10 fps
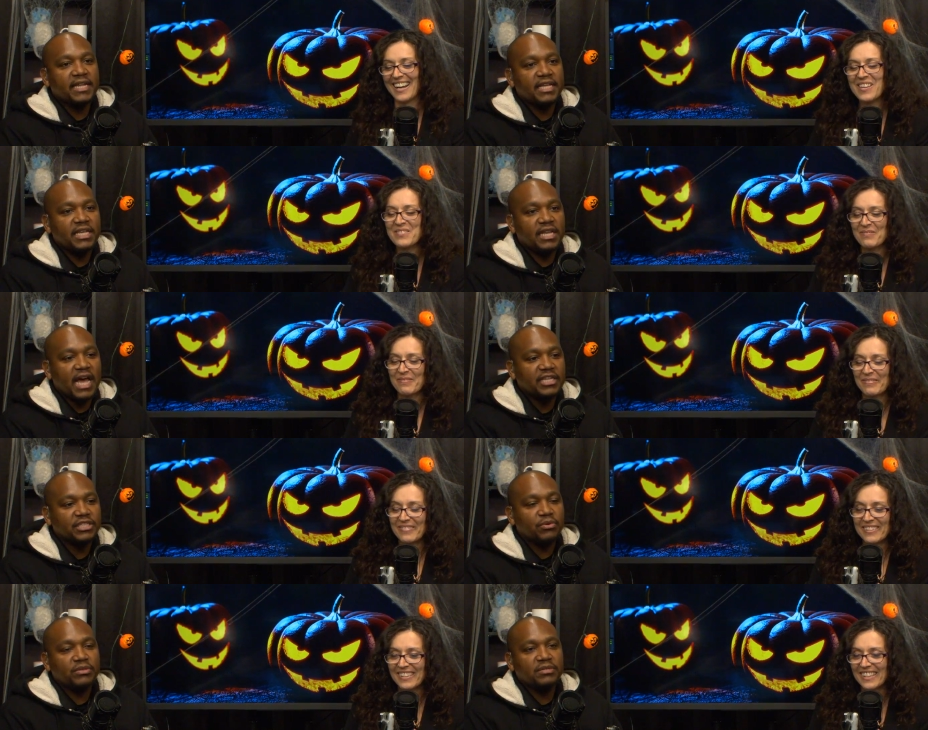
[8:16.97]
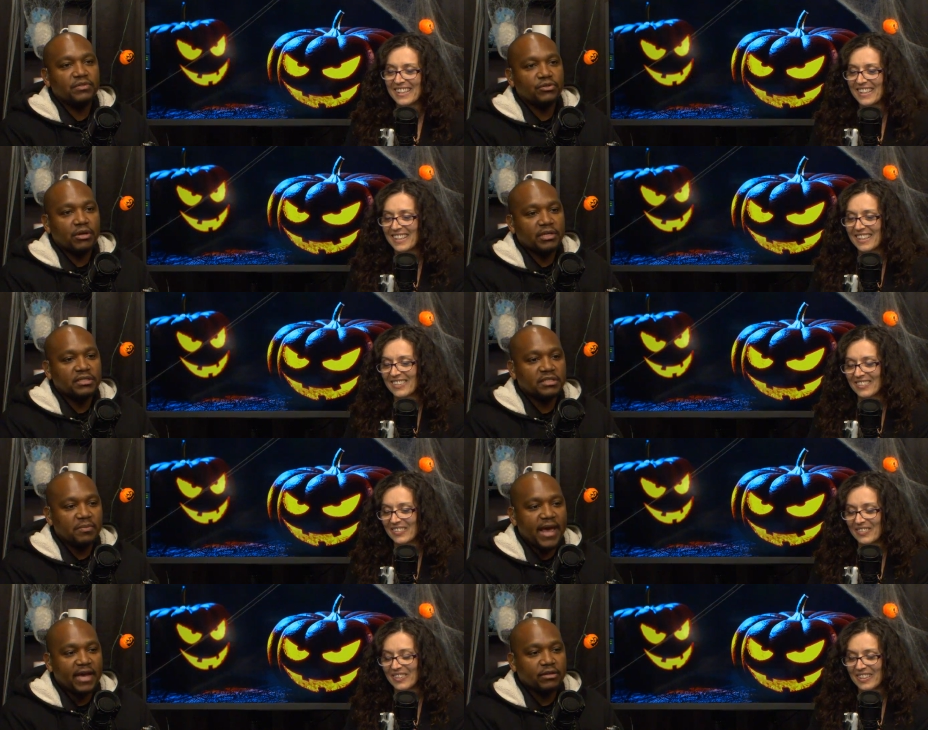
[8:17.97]
Speaker 1: and elisha was even talking
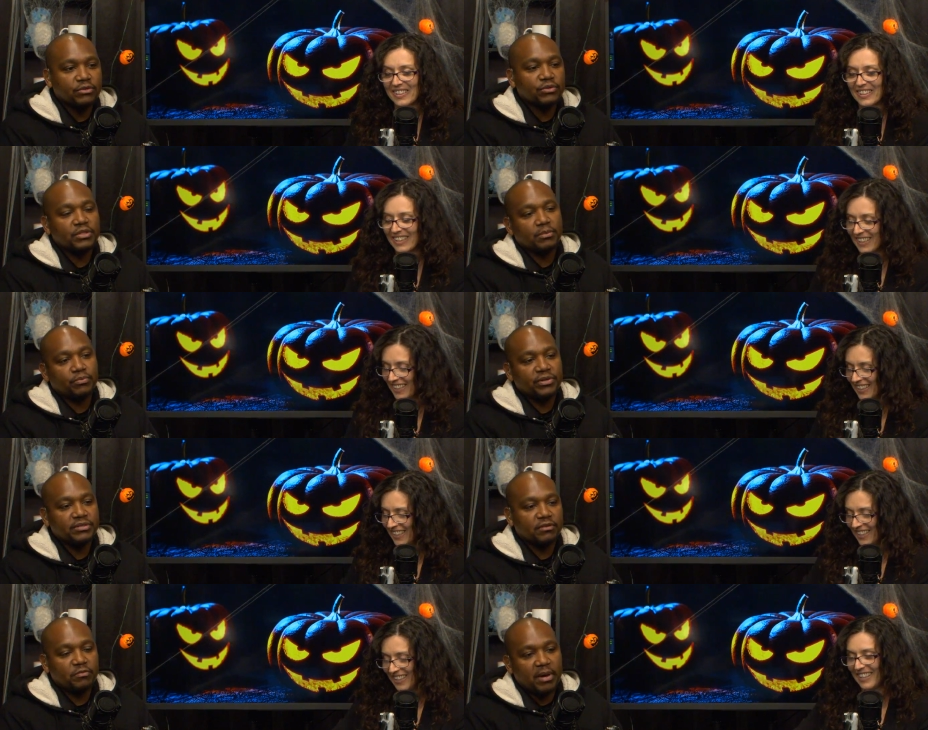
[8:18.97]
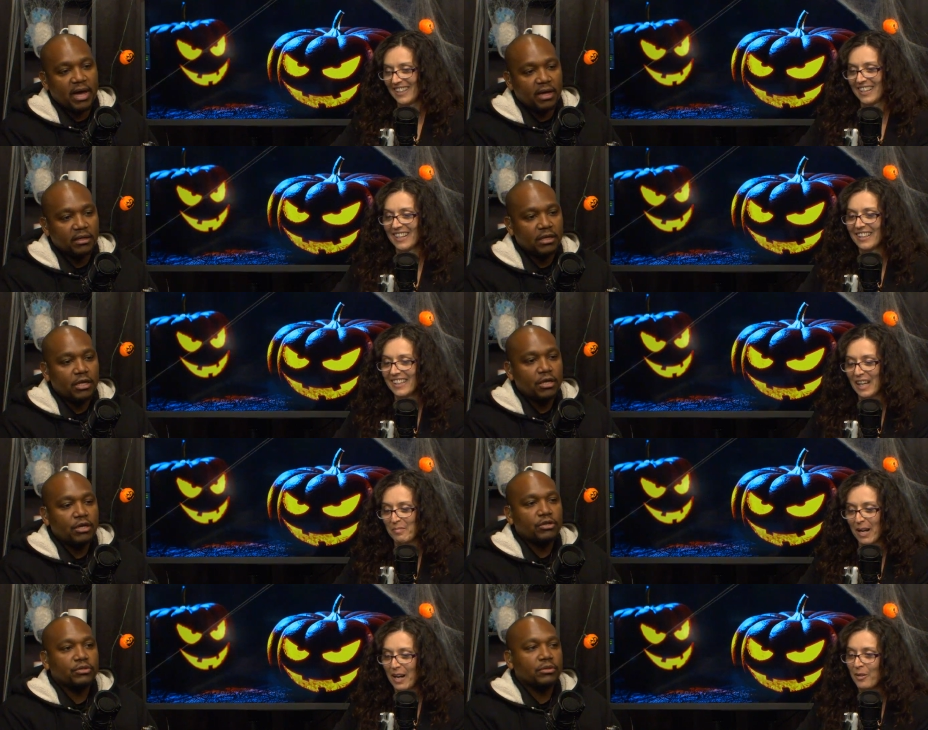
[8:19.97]
smack to the priest of baal
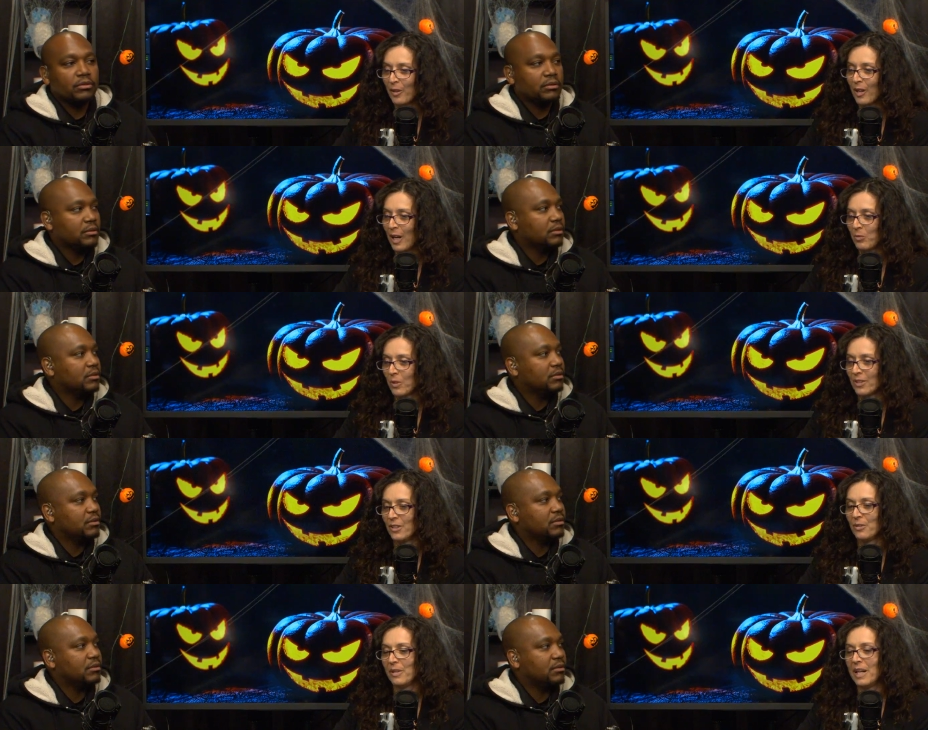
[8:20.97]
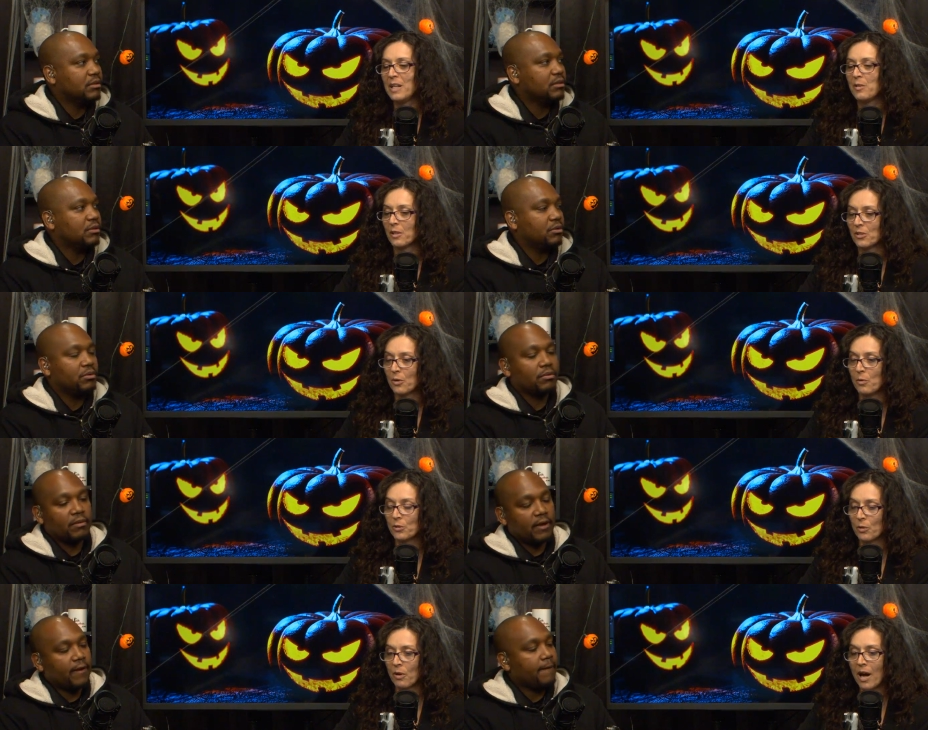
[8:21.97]
Speaker 2: yeah about how their god wasn't doing anything
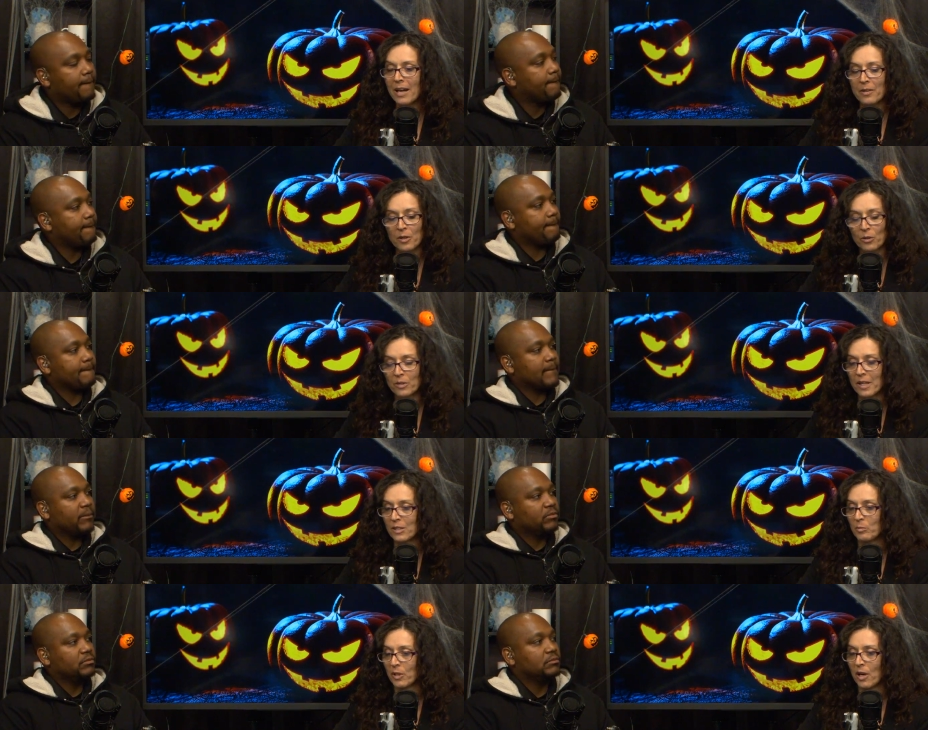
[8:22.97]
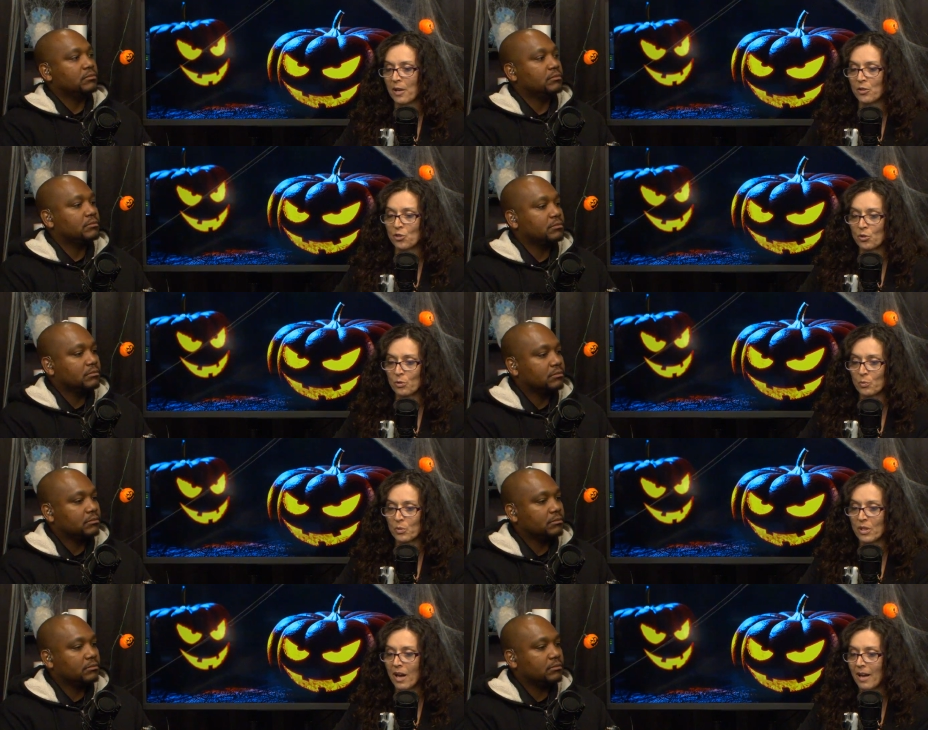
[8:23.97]
so so god of the old testament god of the jews
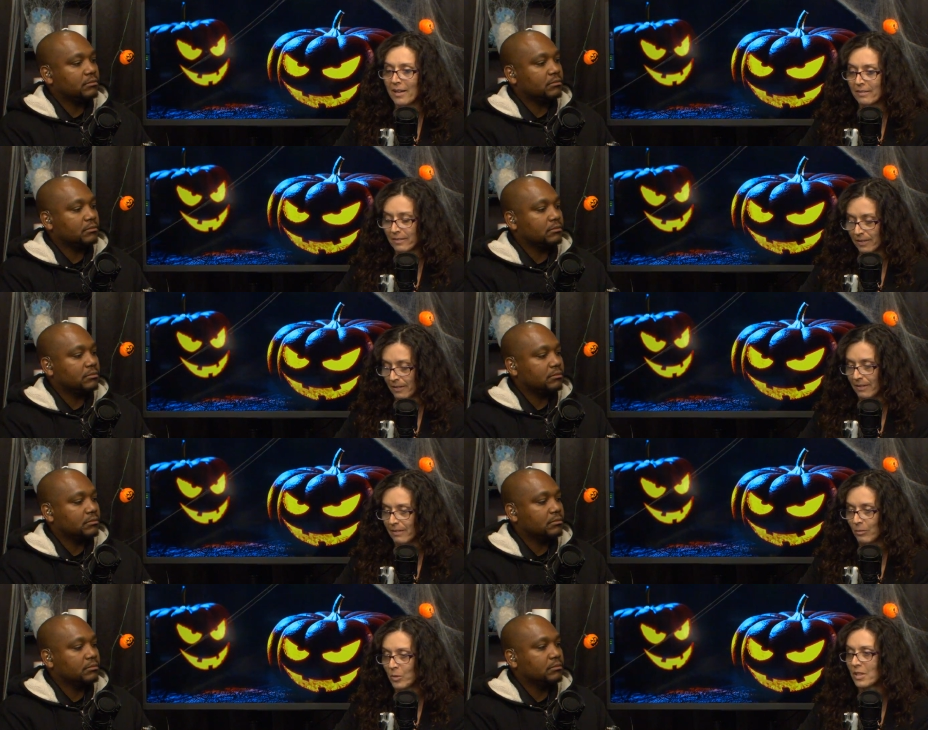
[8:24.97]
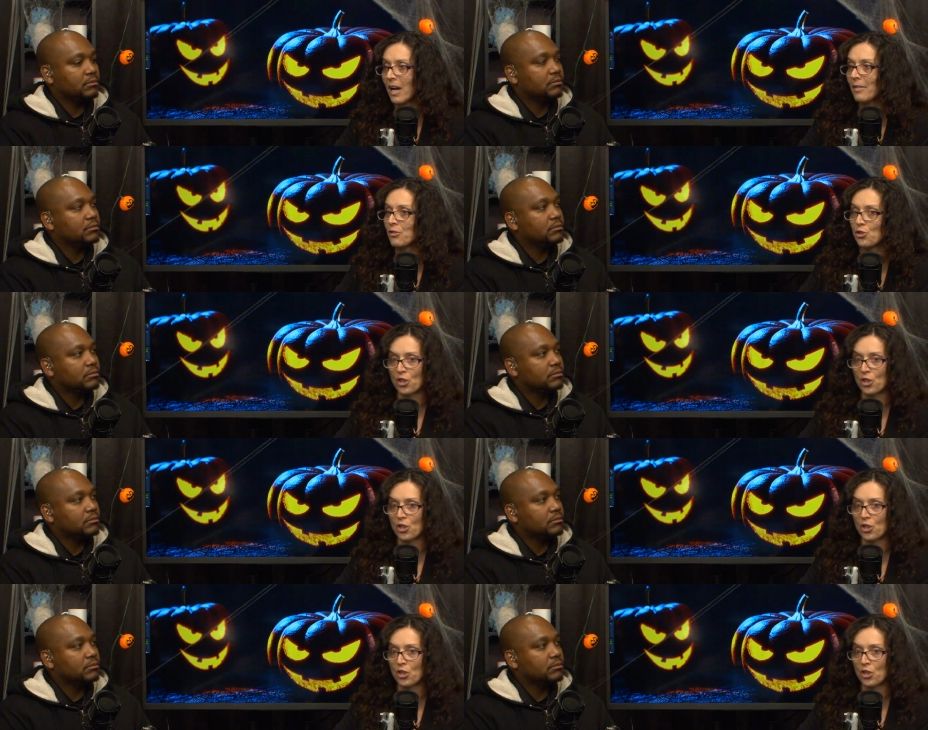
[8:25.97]
was not uh, was not